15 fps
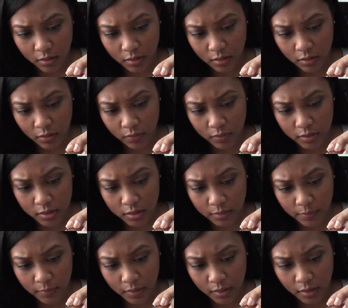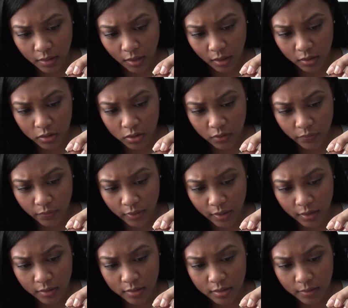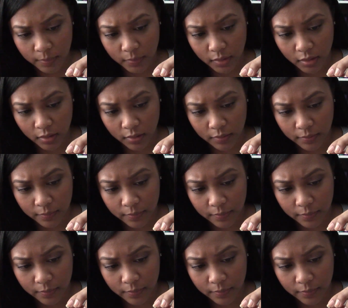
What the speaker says: I know it's something extra fine something.